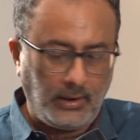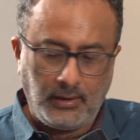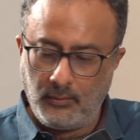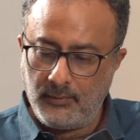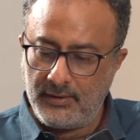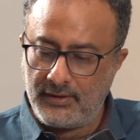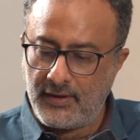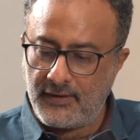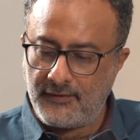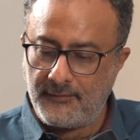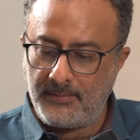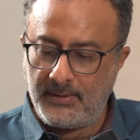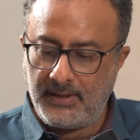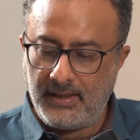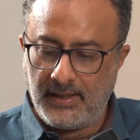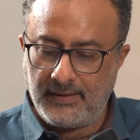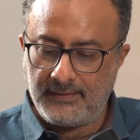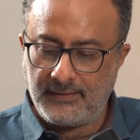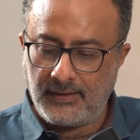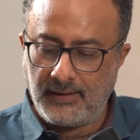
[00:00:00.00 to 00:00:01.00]
which
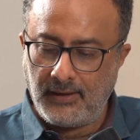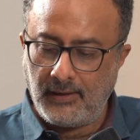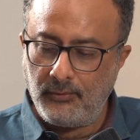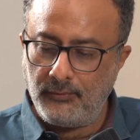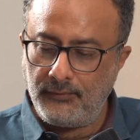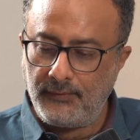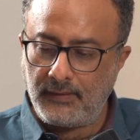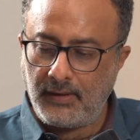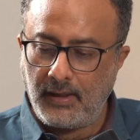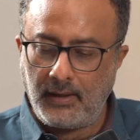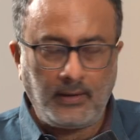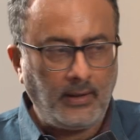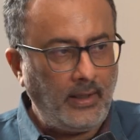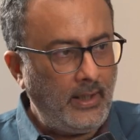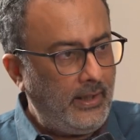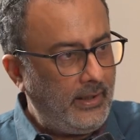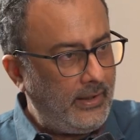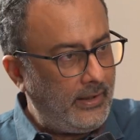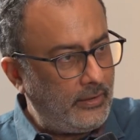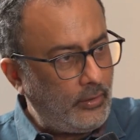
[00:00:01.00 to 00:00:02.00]
HP has announced, and
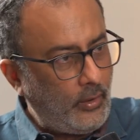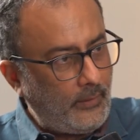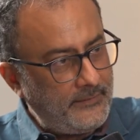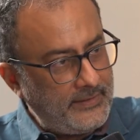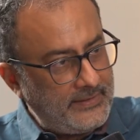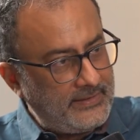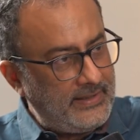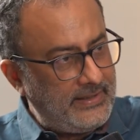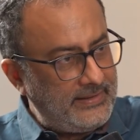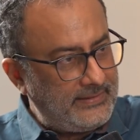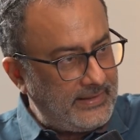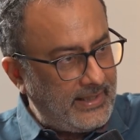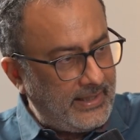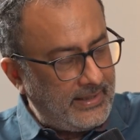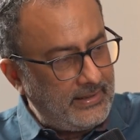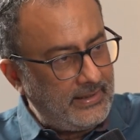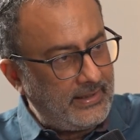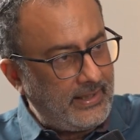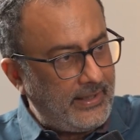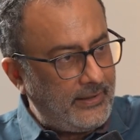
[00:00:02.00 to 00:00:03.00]
it obviously is
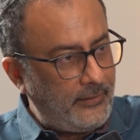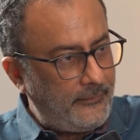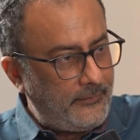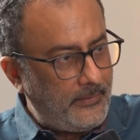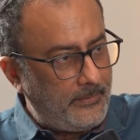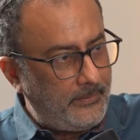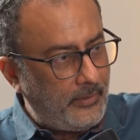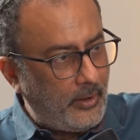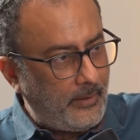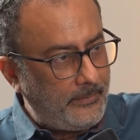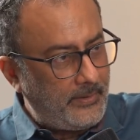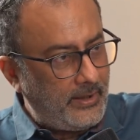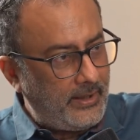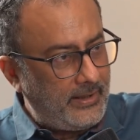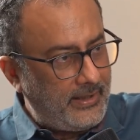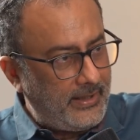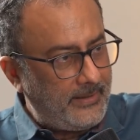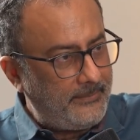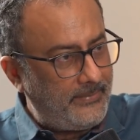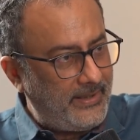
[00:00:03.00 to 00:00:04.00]
like a kind of a
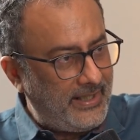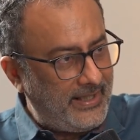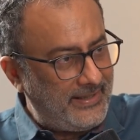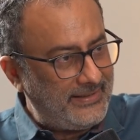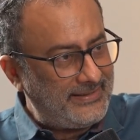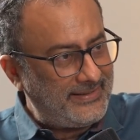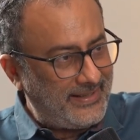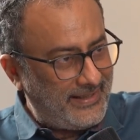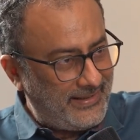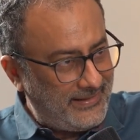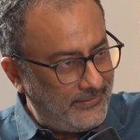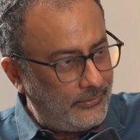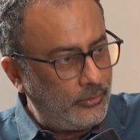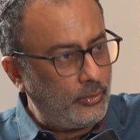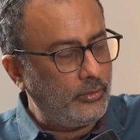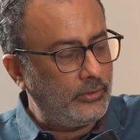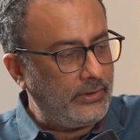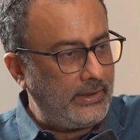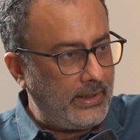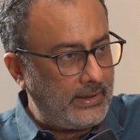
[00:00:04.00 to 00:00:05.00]
operating brain cell
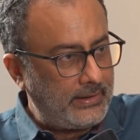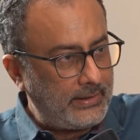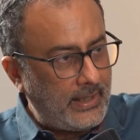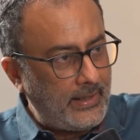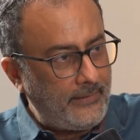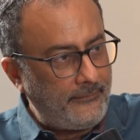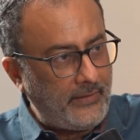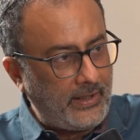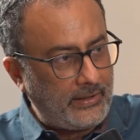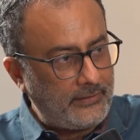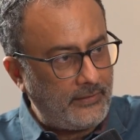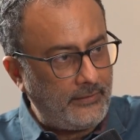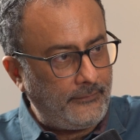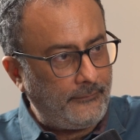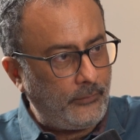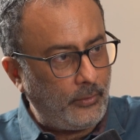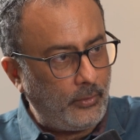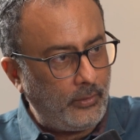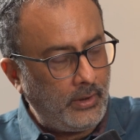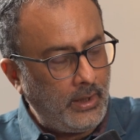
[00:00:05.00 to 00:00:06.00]
to the entire factory
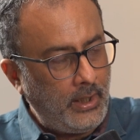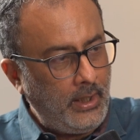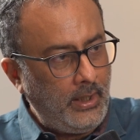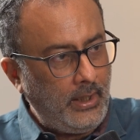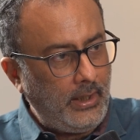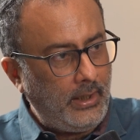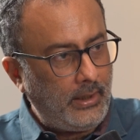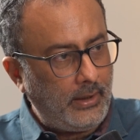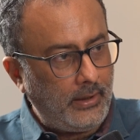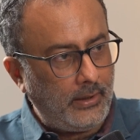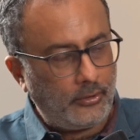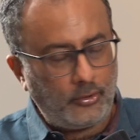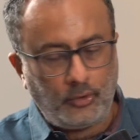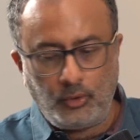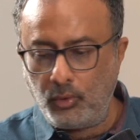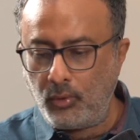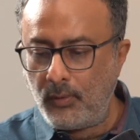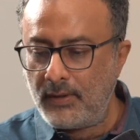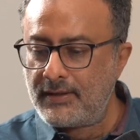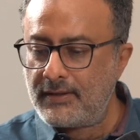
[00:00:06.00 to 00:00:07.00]
floor.
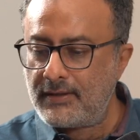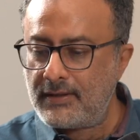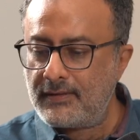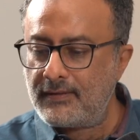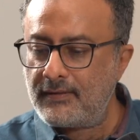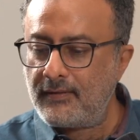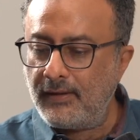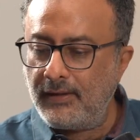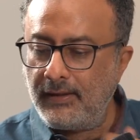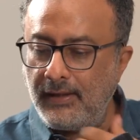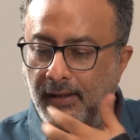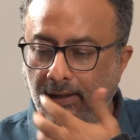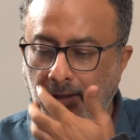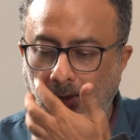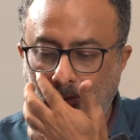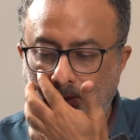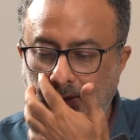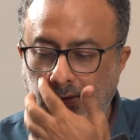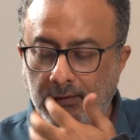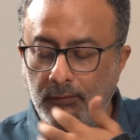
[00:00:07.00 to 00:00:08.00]
Two questions really
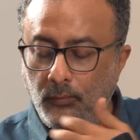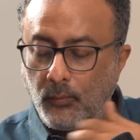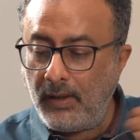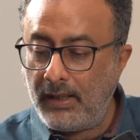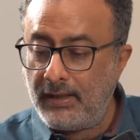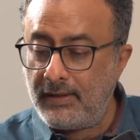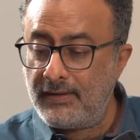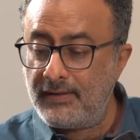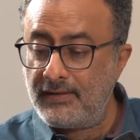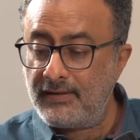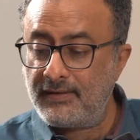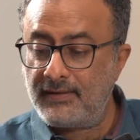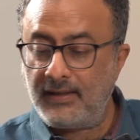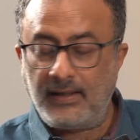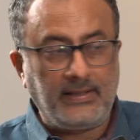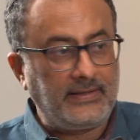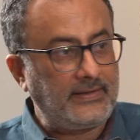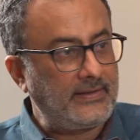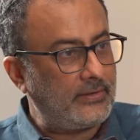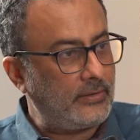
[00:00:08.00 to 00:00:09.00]
around this. One
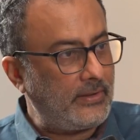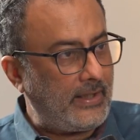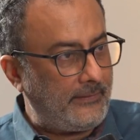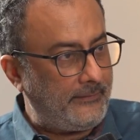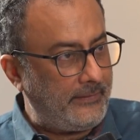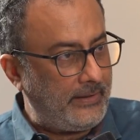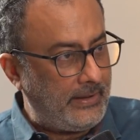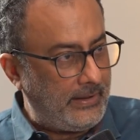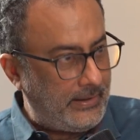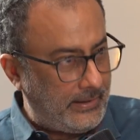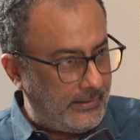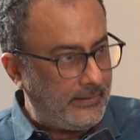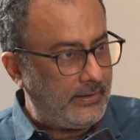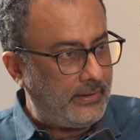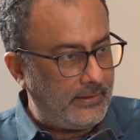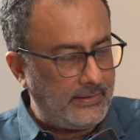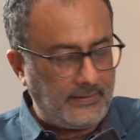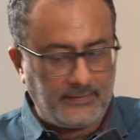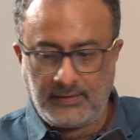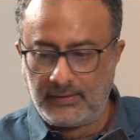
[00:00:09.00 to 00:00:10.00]
is it
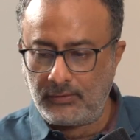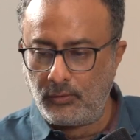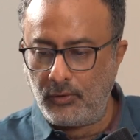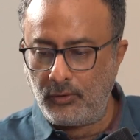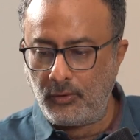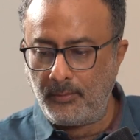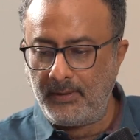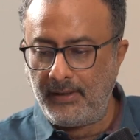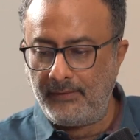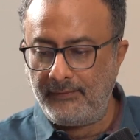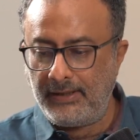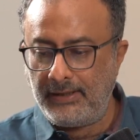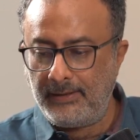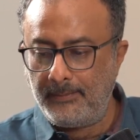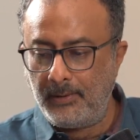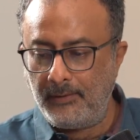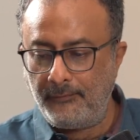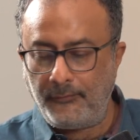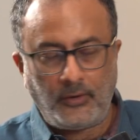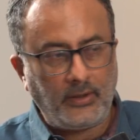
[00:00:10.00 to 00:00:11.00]
going to be
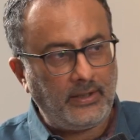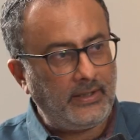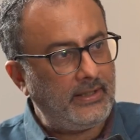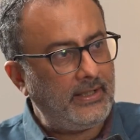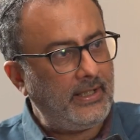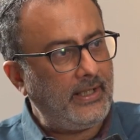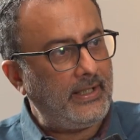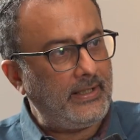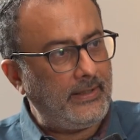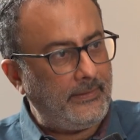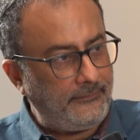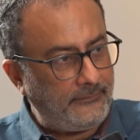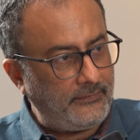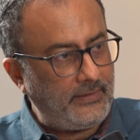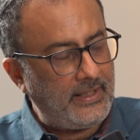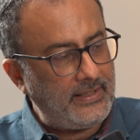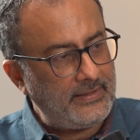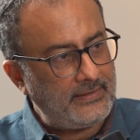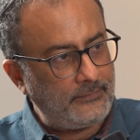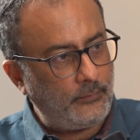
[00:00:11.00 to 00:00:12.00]
available for India? And if
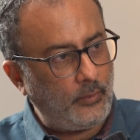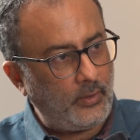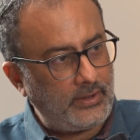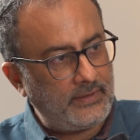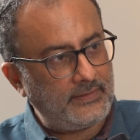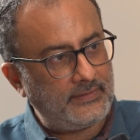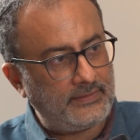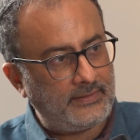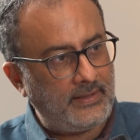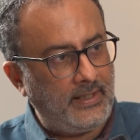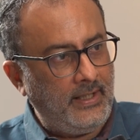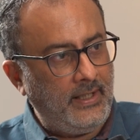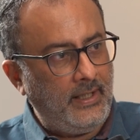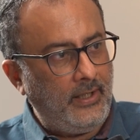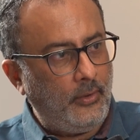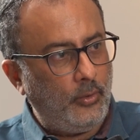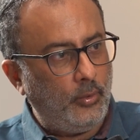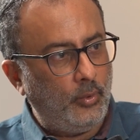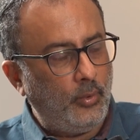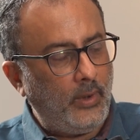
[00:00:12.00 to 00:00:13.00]
yes,
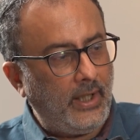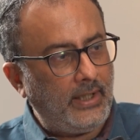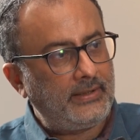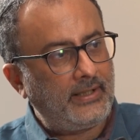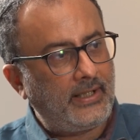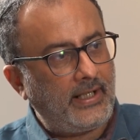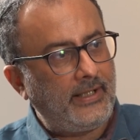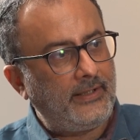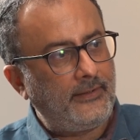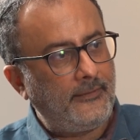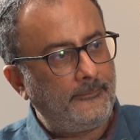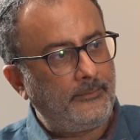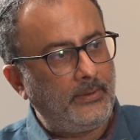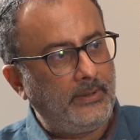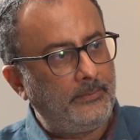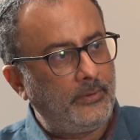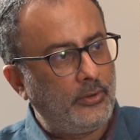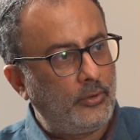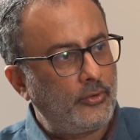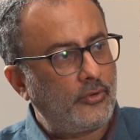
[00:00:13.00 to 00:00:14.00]
who are the kind of
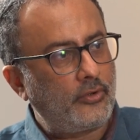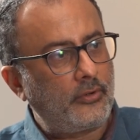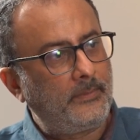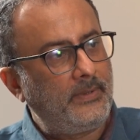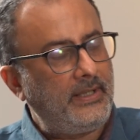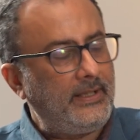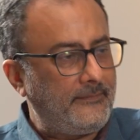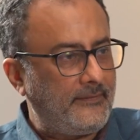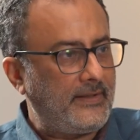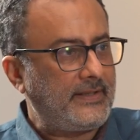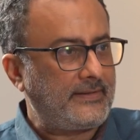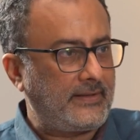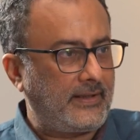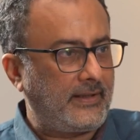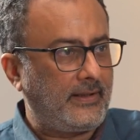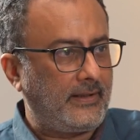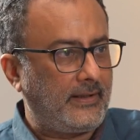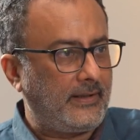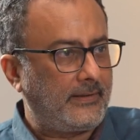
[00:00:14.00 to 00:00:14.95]
people who should be investing in